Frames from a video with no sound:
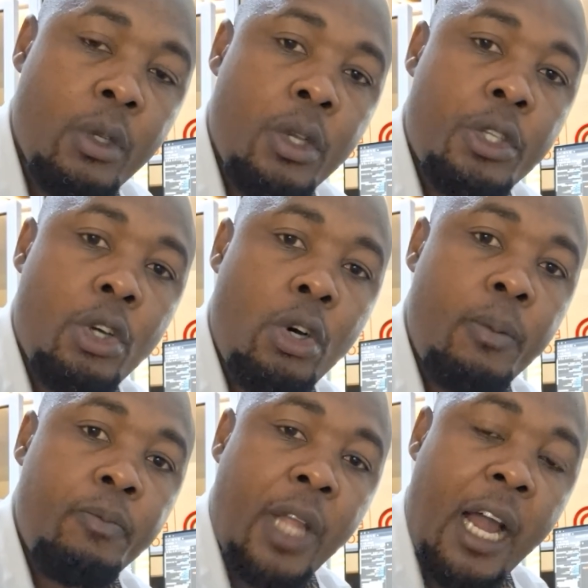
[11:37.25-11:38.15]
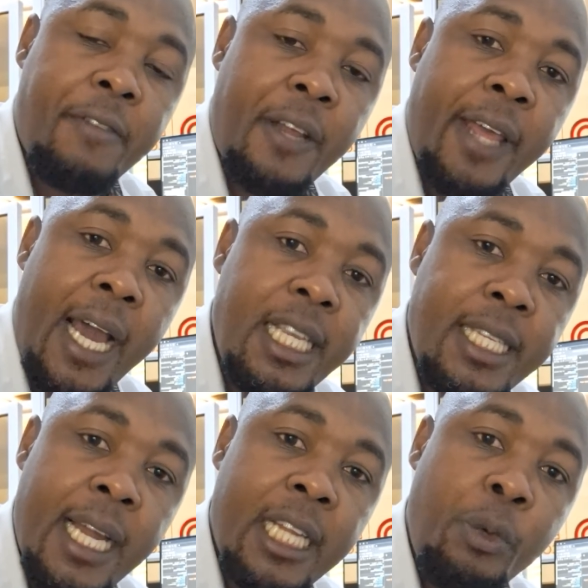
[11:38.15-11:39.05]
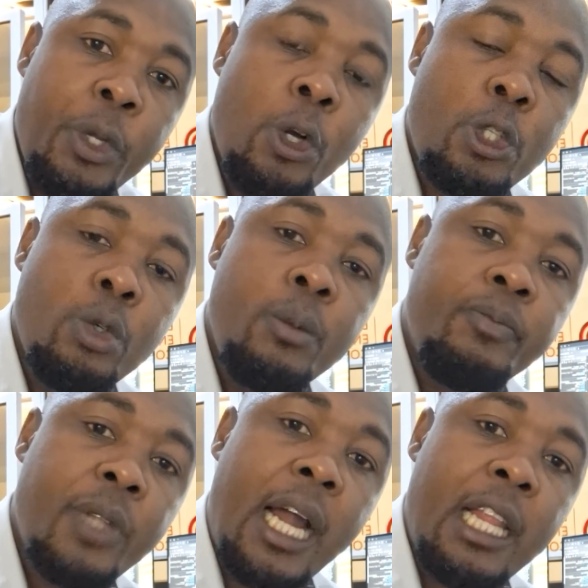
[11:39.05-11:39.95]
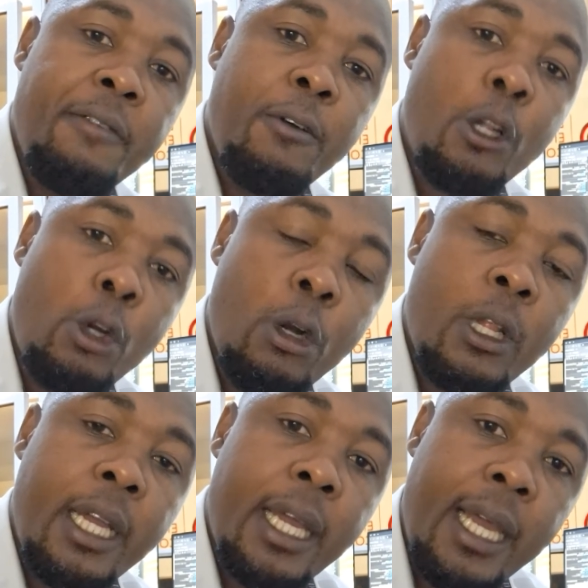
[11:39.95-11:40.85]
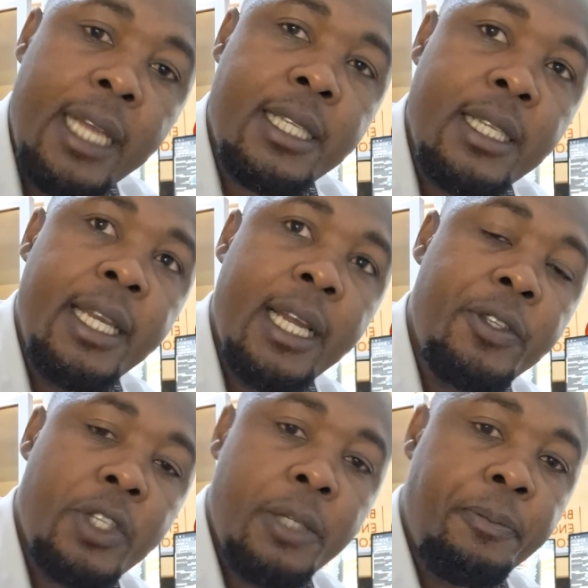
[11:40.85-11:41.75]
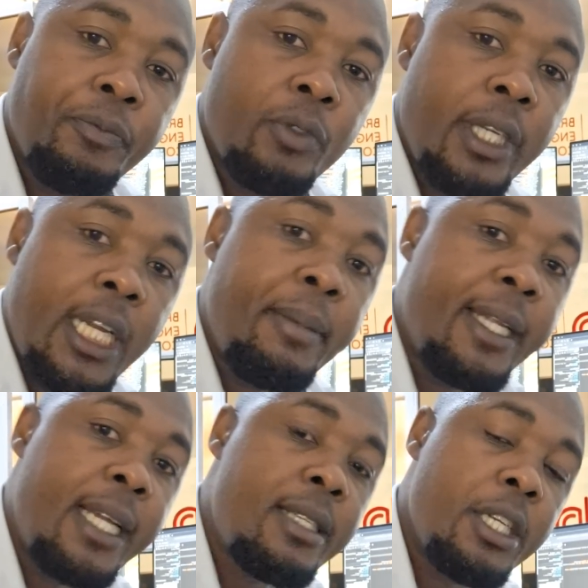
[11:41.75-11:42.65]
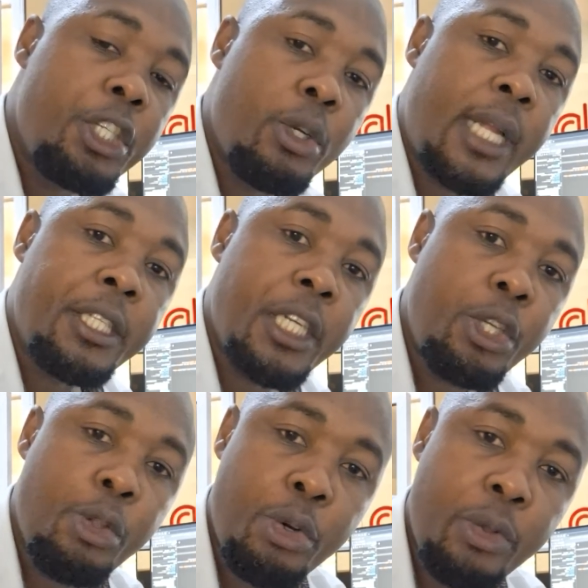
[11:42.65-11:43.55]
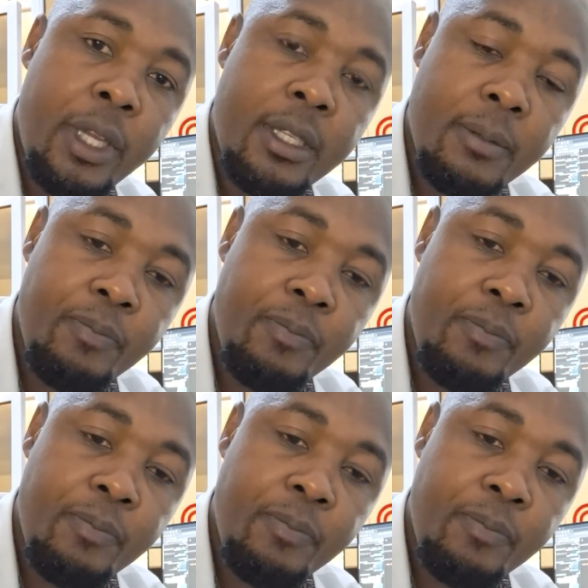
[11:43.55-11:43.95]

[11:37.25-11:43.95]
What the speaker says: So after the ISAD, we go to a level called SDLC. In my next session, I'll take you through this.